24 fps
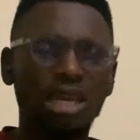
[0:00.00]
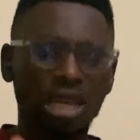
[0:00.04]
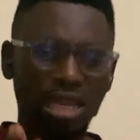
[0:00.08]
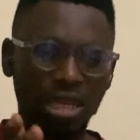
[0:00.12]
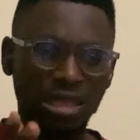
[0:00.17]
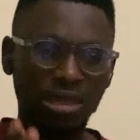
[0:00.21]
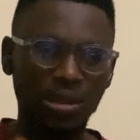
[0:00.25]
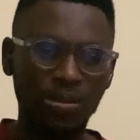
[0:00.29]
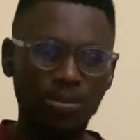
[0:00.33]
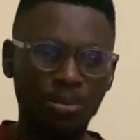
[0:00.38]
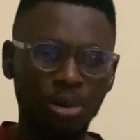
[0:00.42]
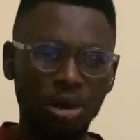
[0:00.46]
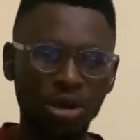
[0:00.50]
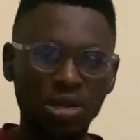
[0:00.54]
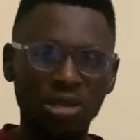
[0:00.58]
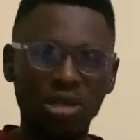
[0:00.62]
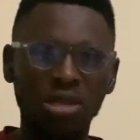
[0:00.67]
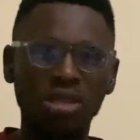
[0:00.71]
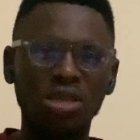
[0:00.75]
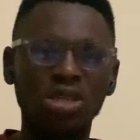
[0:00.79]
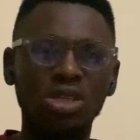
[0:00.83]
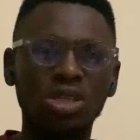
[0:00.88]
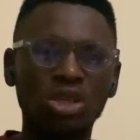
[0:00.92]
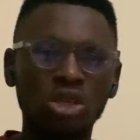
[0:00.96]
It's
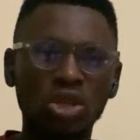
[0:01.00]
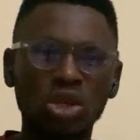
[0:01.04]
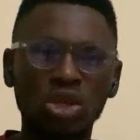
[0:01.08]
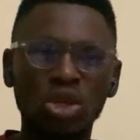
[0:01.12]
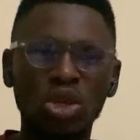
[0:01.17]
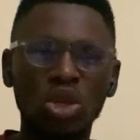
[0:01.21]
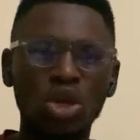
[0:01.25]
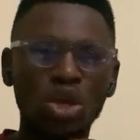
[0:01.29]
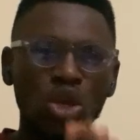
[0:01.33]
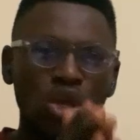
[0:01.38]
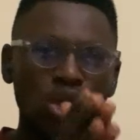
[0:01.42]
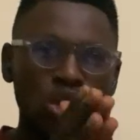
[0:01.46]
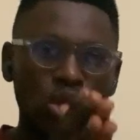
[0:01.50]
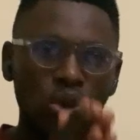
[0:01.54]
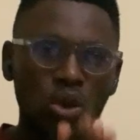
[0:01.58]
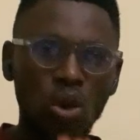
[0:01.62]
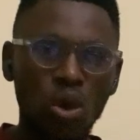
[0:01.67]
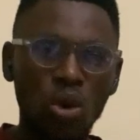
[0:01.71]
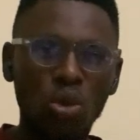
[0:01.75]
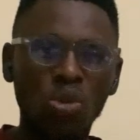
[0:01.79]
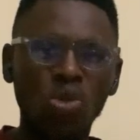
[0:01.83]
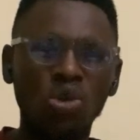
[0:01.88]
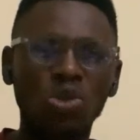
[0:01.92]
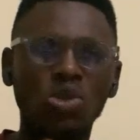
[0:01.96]
important you
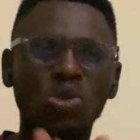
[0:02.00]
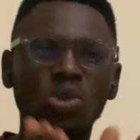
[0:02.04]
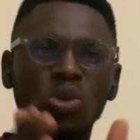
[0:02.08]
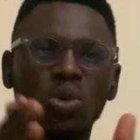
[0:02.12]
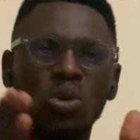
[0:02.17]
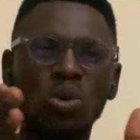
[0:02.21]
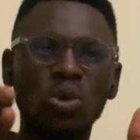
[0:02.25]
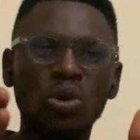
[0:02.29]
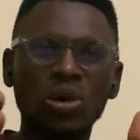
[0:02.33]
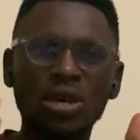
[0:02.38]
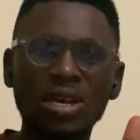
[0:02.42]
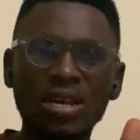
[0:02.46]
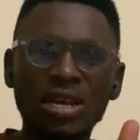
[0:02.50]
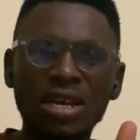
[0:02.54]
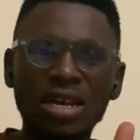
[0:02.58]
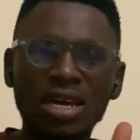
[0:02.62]
also